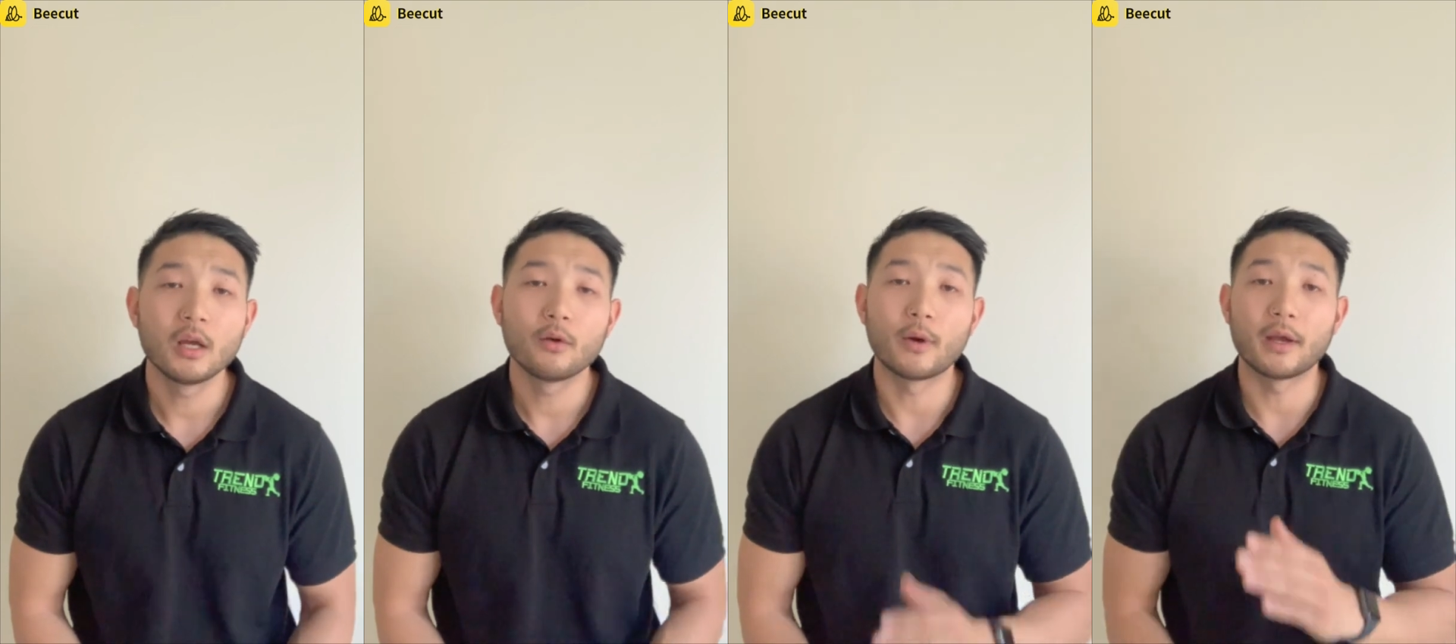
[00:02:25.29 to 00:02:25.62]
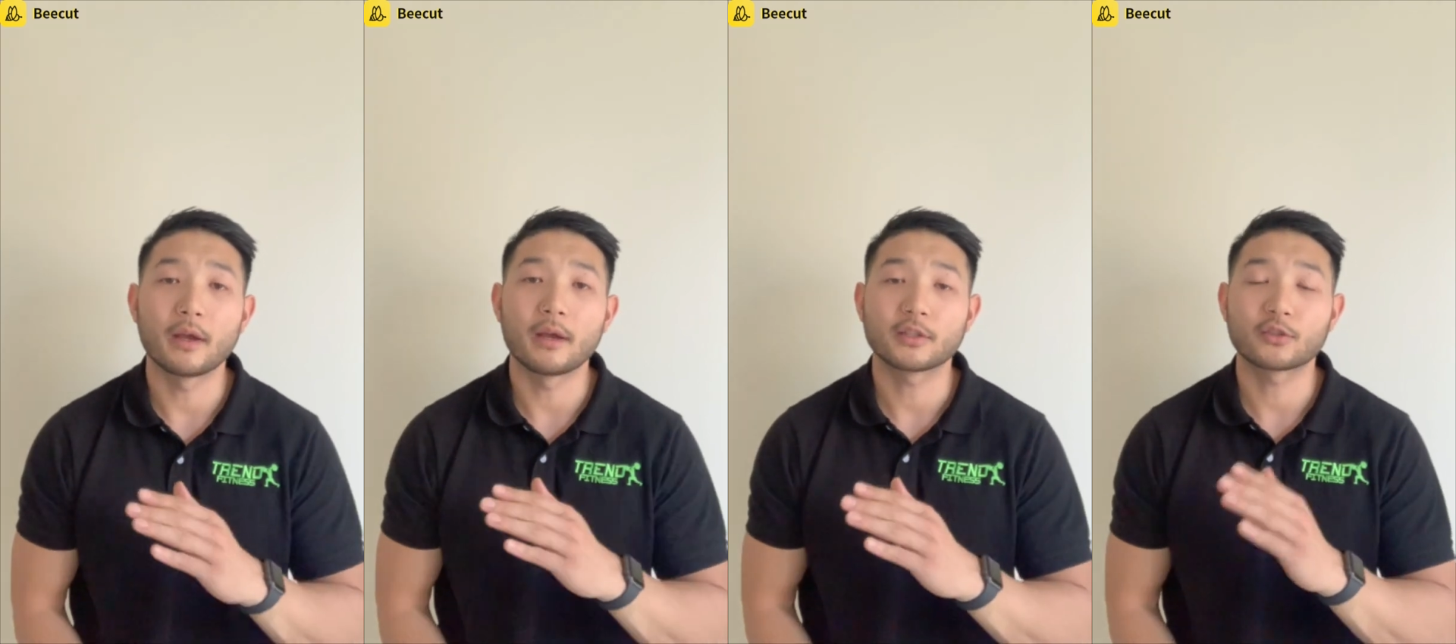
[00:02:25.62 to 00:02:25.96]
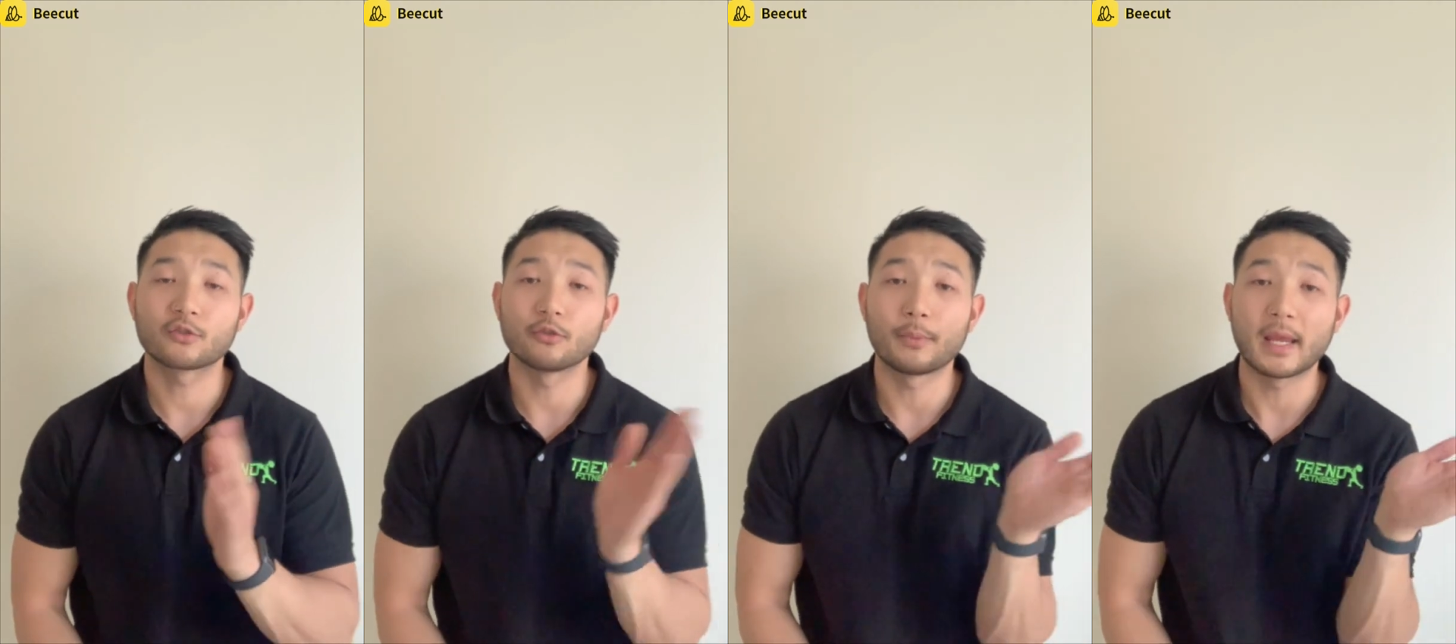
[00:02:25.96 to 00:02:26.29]
where
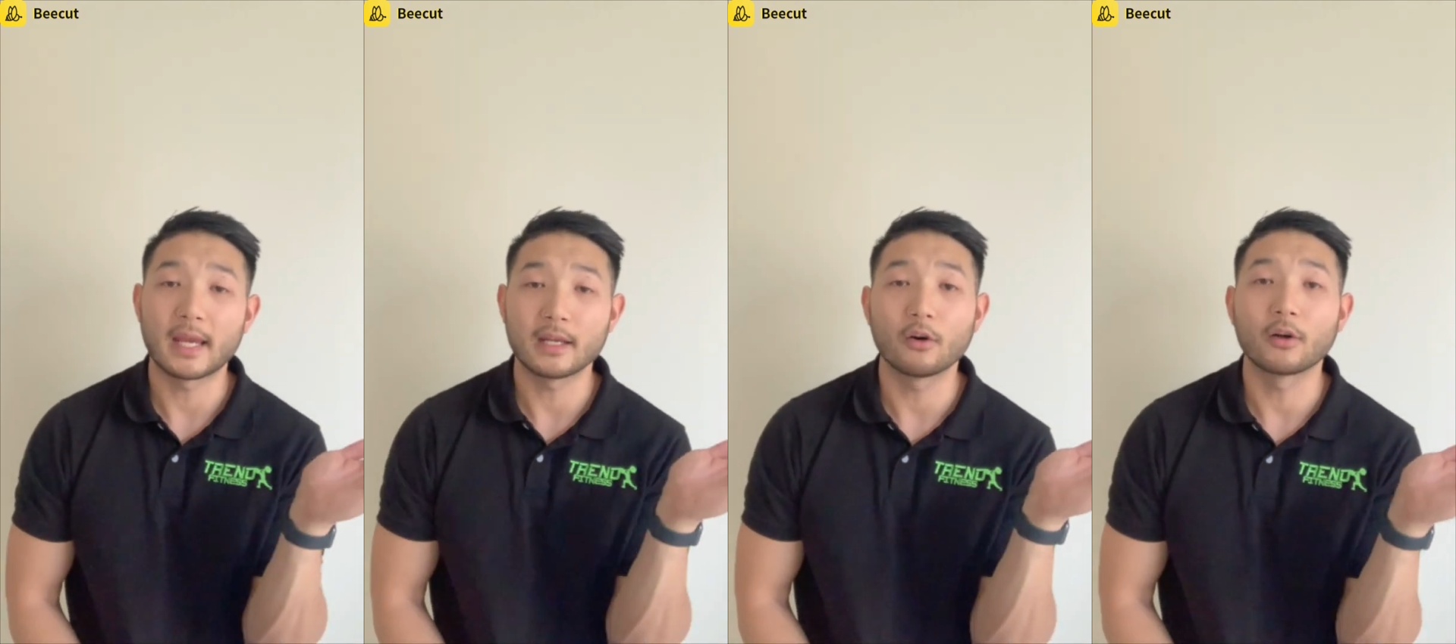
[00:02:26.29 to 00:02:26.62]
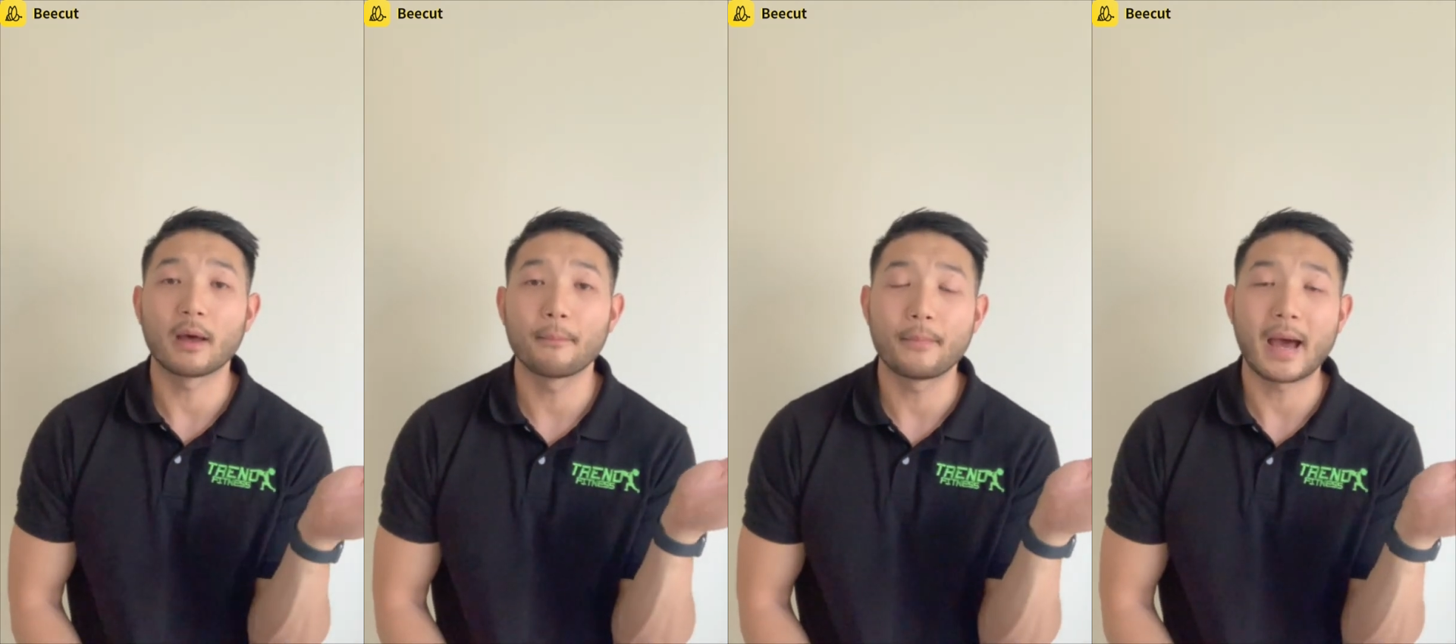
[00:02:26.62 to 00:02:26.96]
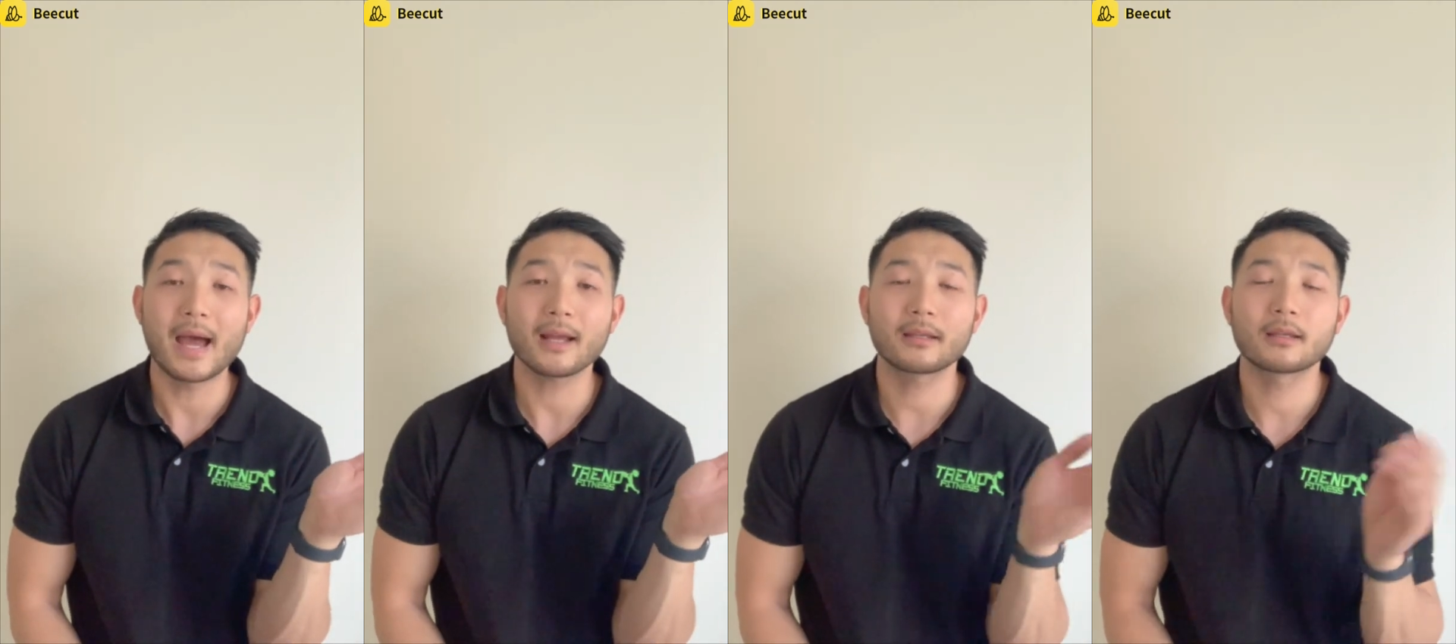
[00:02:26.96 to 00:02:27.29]
supine on our
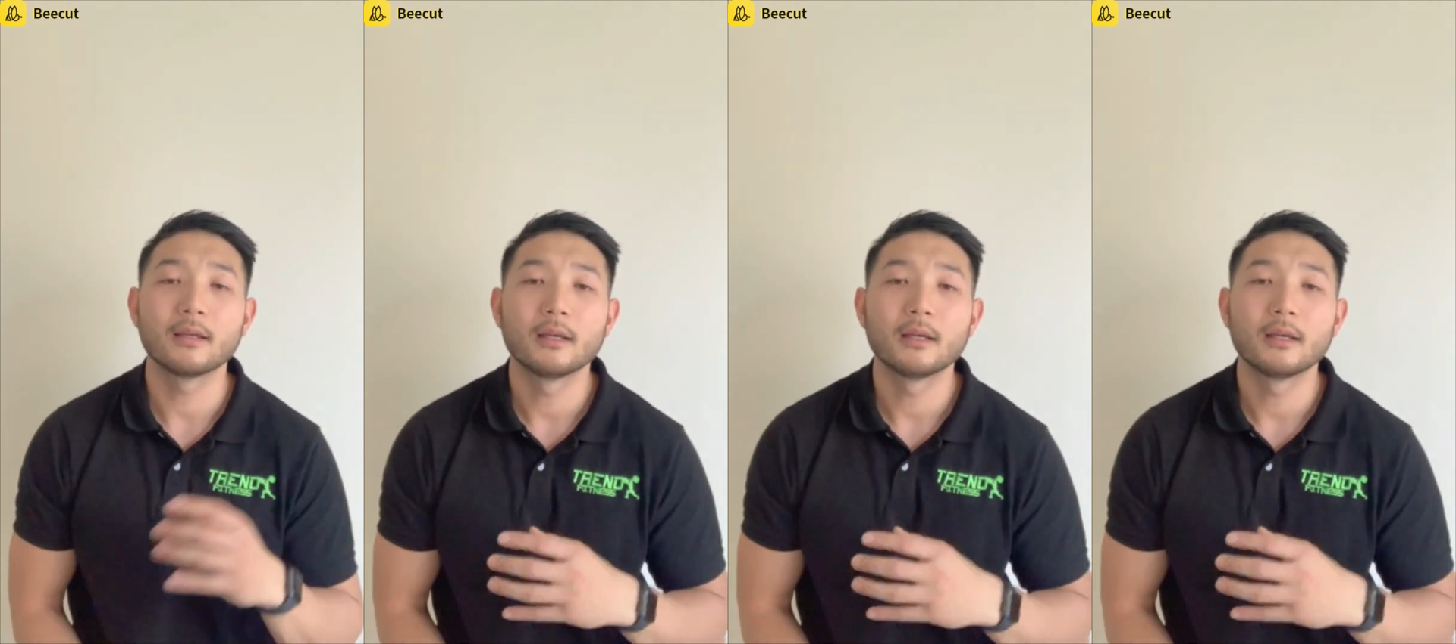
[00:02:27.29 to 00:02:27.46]
back